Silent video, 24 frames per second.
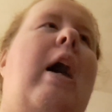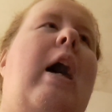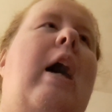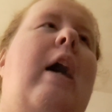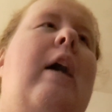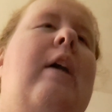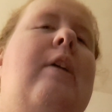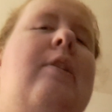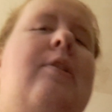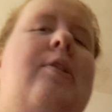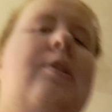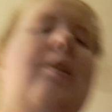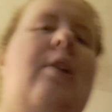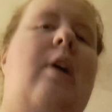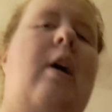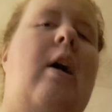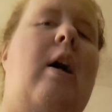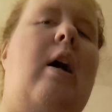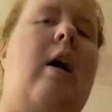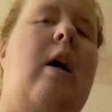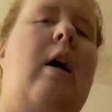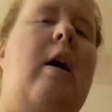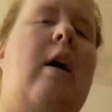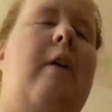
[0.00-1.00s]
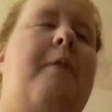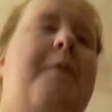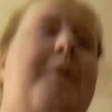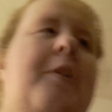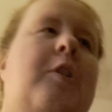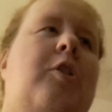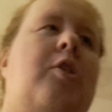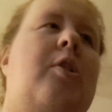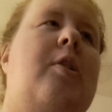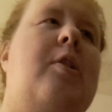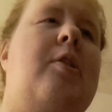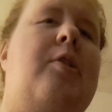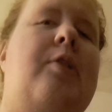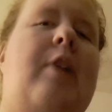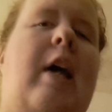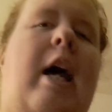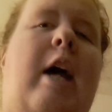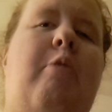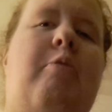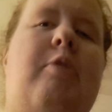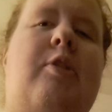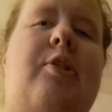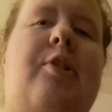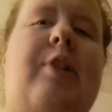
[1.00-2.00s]
has uh, officially
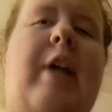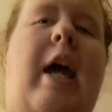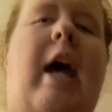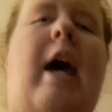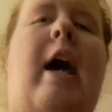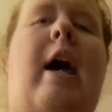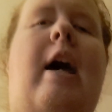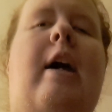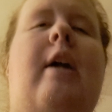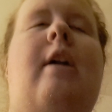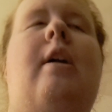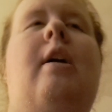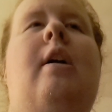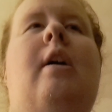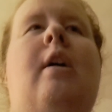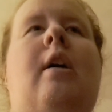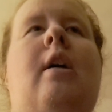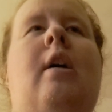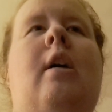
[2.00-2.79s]
signed with SAG